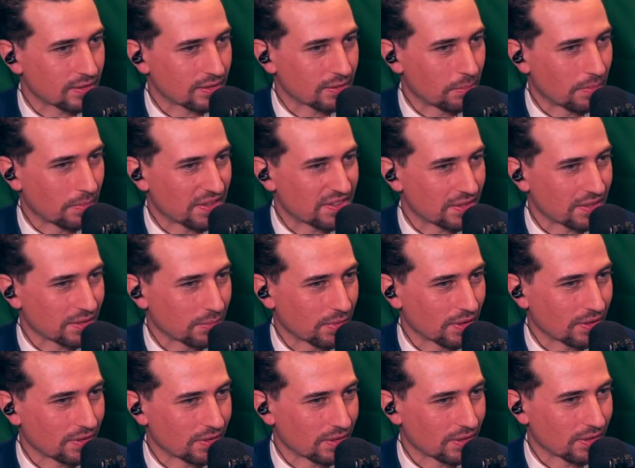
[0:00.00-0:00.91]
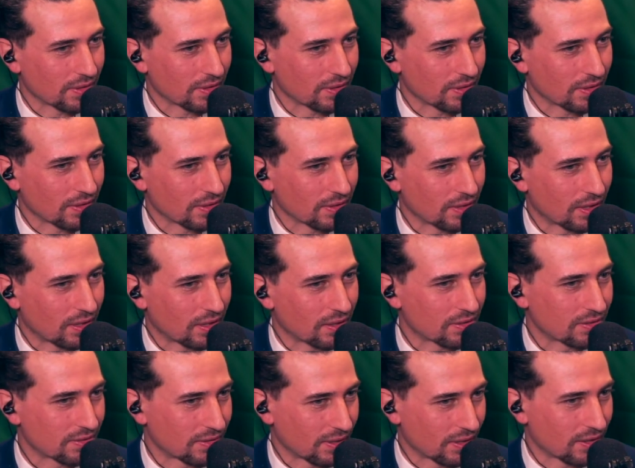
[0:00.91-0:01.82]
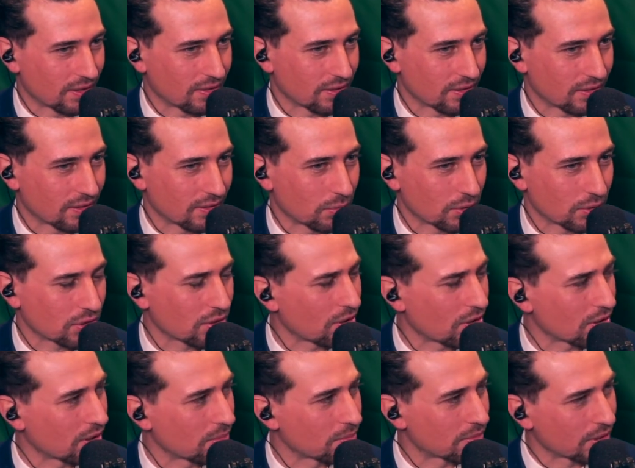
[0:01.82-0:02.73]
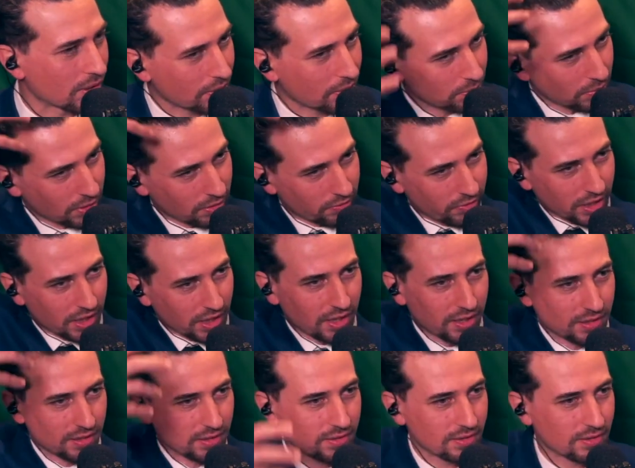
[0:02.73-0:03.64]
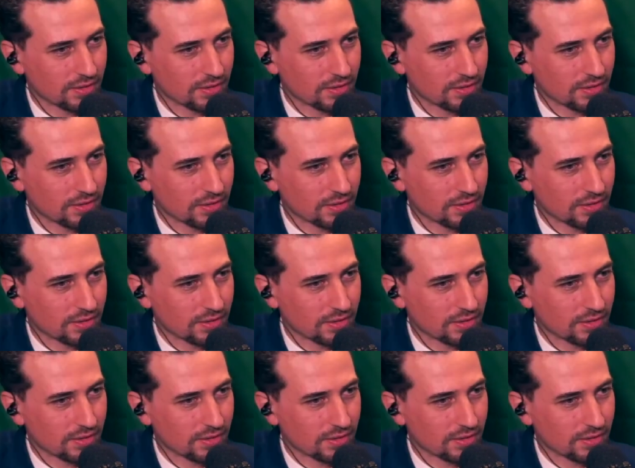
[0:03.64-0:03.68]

messing with the guard there? What do you call them? The funny hat.